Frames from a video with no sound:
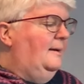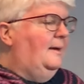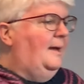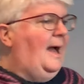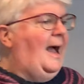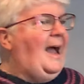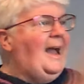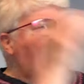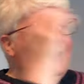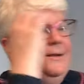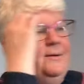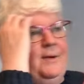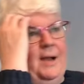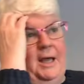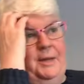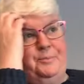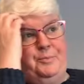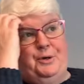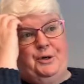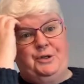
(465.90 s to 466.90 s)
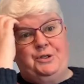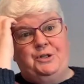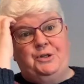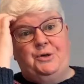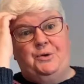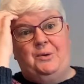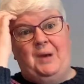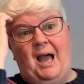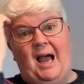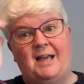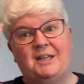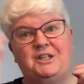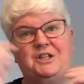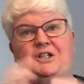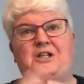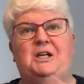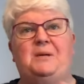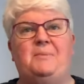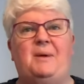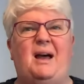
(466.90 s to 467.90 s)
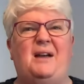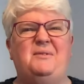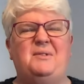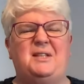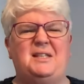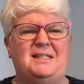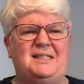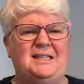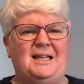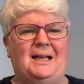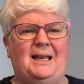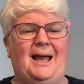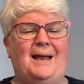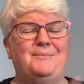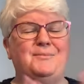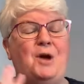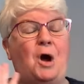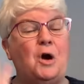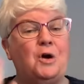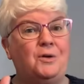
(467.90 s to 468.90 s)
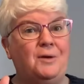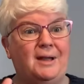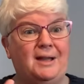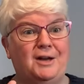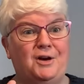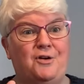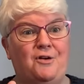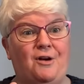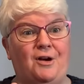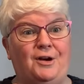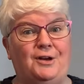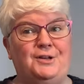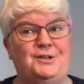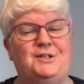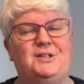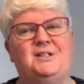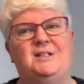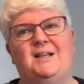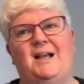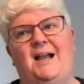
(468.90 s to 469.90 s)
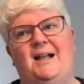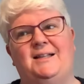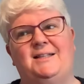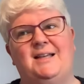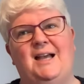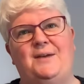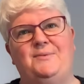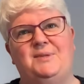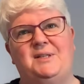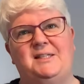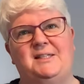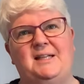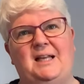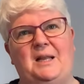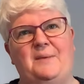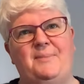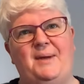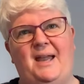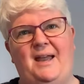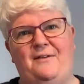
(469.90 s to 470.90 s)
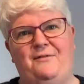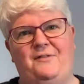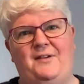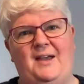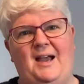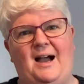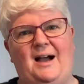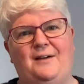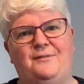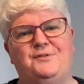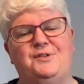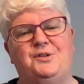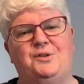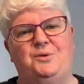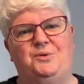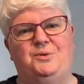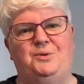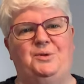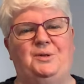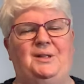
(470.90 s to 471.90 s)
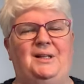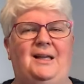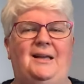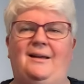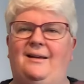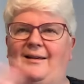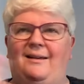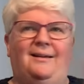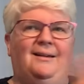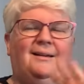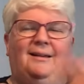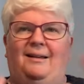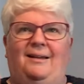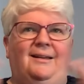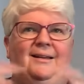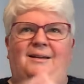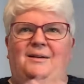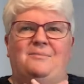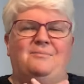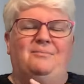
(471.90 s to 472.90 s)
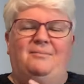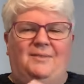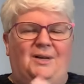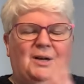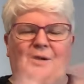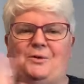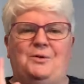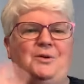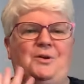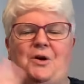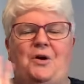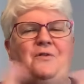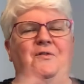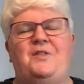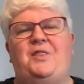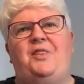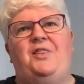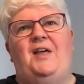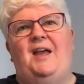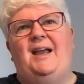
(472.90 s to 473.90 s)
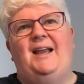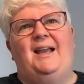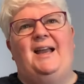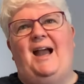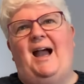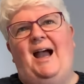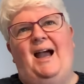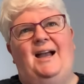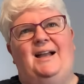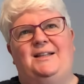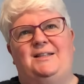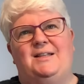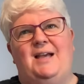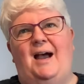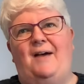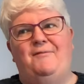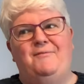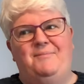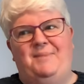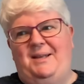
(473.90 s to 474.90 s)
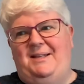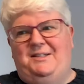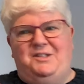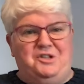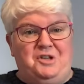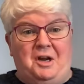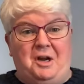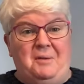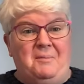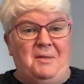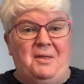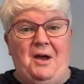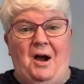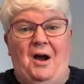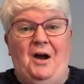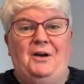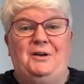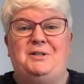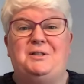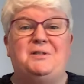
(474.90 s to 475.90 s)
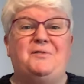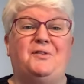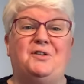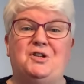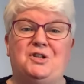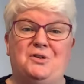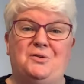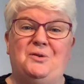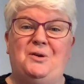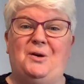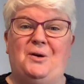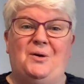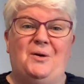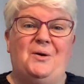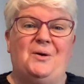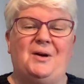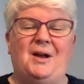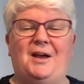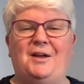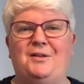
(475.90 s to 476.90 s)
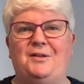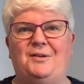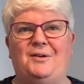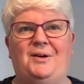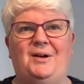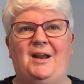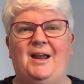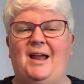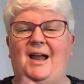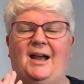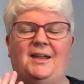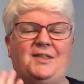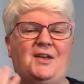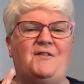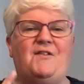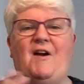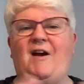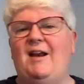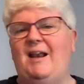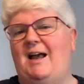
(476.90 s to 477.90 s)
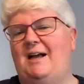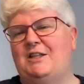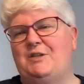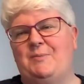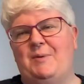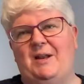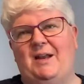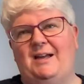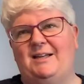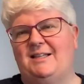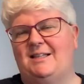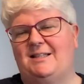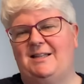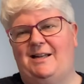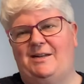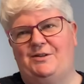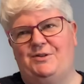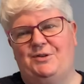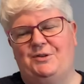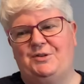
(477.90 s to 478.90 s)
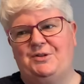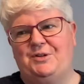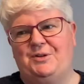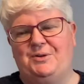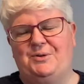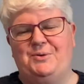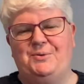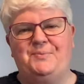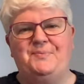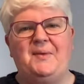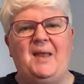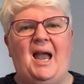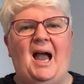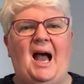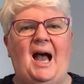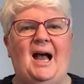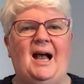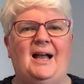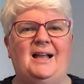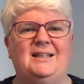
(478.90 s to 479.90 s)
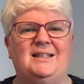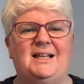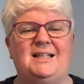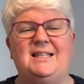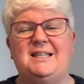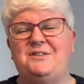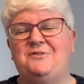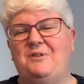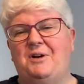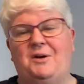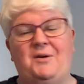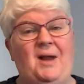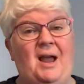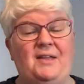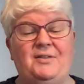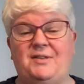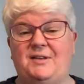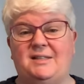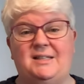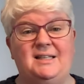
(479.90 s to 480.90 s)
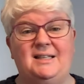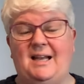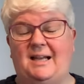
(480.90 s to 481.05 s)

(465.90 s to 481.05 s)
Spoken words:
I had booked to go last year, but I'm not great in crowds, and I was still a bit iffy after the whole COVID thing and haven't been stuck in the house for so long. I thought the very last minute I decided not to go, and I didn't regret this.